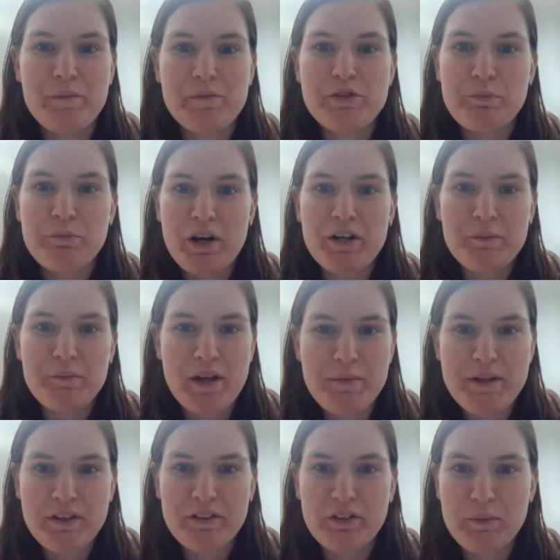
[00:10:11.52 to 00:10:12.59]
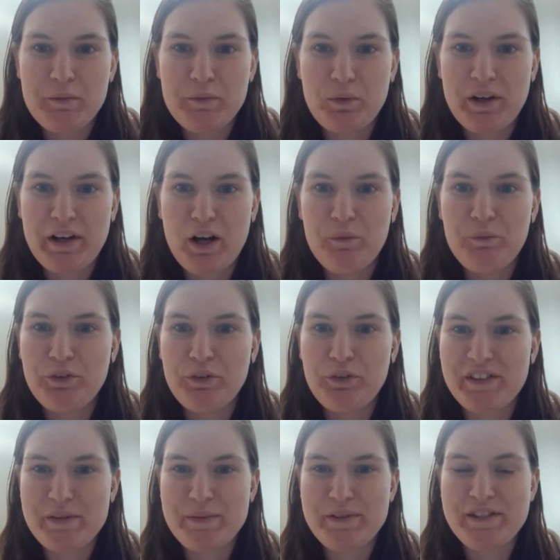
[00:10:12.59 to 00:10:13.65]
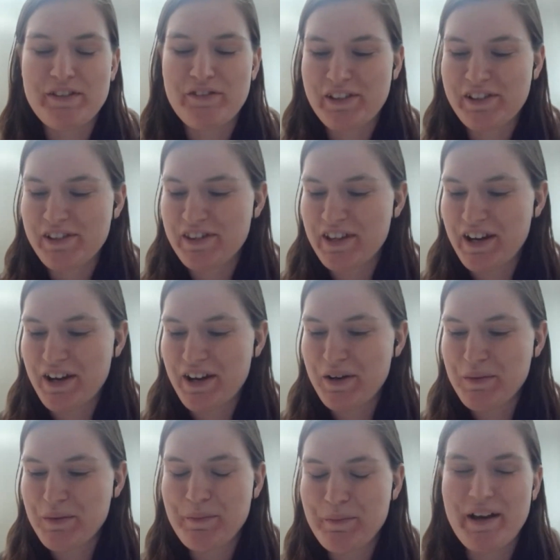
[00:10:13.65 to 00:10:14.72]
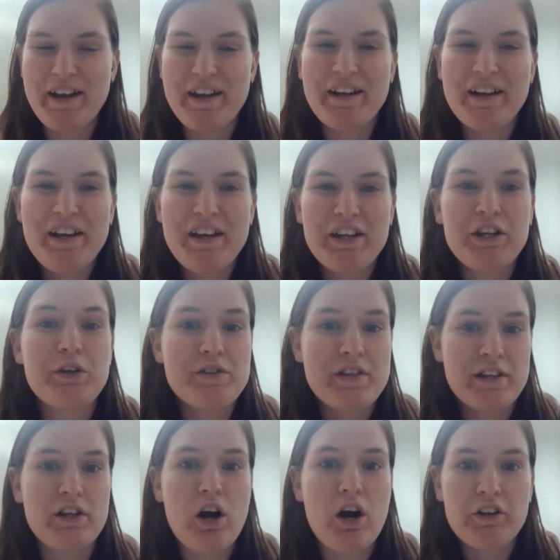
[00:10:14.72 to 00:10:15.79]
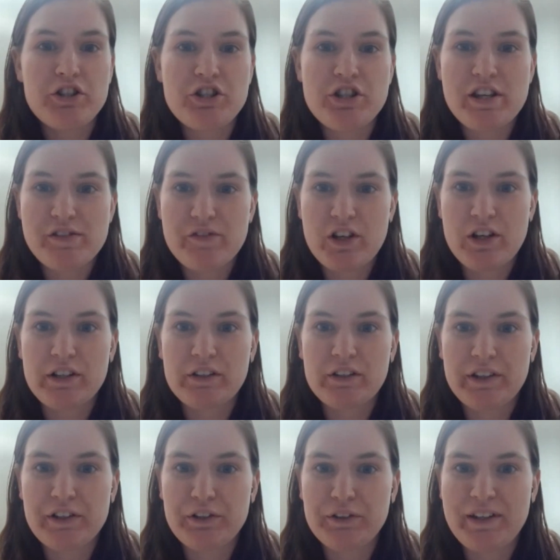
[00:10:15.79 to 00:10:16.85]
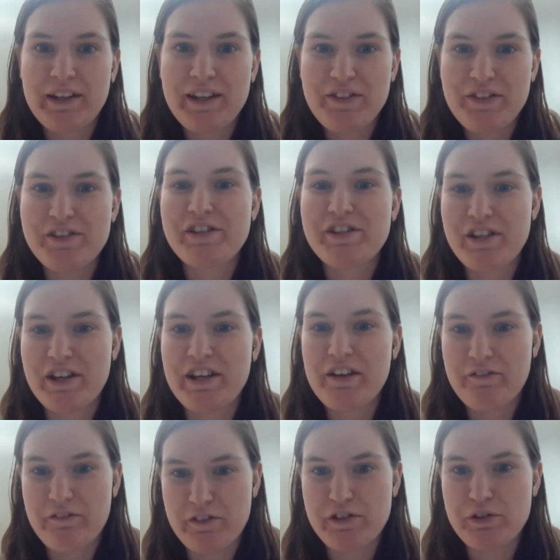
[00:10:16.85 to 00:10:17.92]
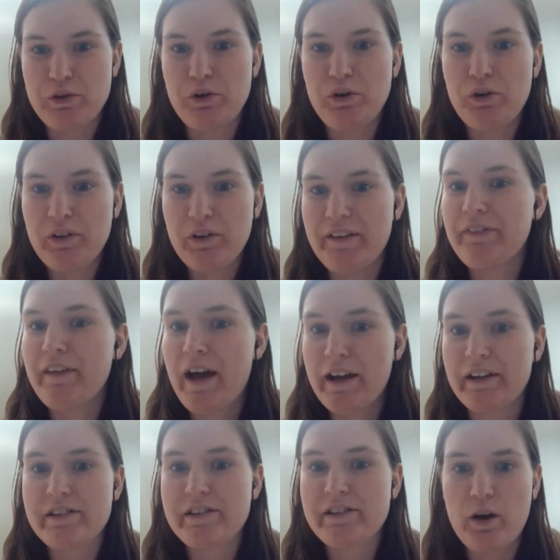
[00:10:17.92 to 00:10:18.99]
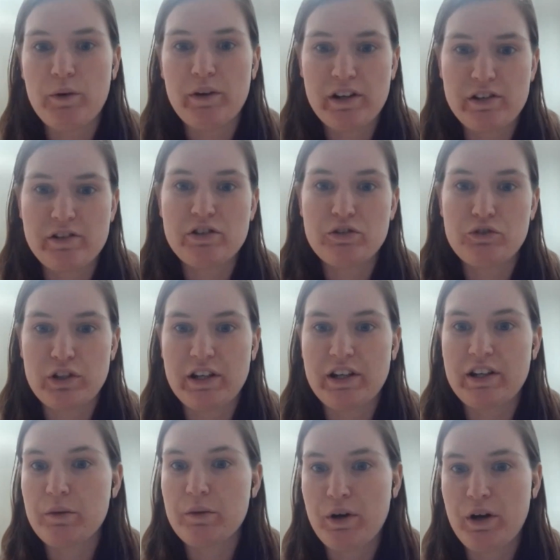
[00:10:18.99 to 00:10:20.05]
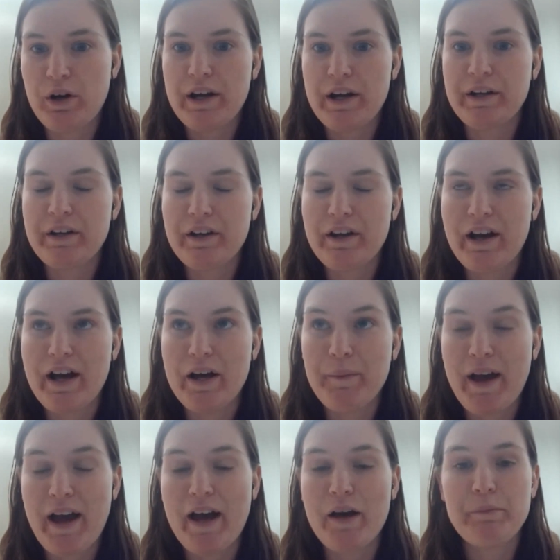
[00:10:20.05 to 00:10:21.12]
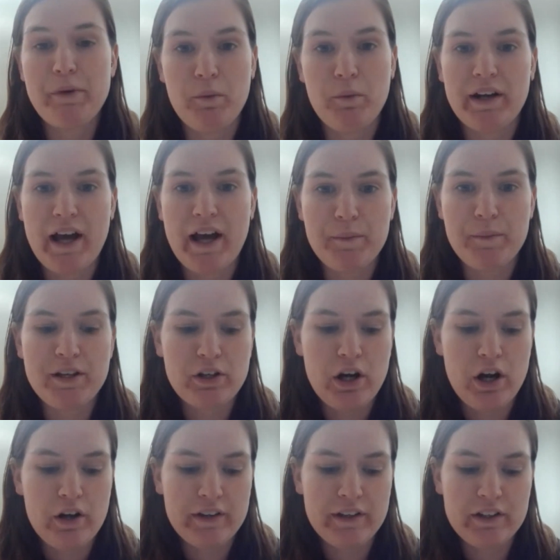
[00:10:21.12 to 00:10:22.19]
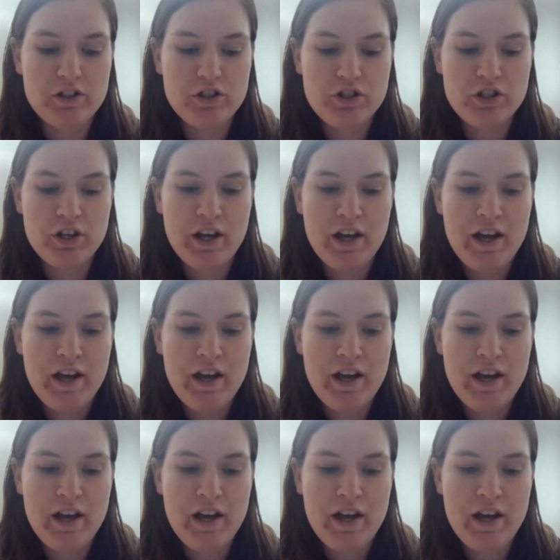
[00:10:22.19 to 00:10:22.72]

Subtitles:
So Martin might be a little bit more helpful in the specifics there, but psychology is very literally the study of the soul, and that is how it is treated upon at Belmont Abbey College.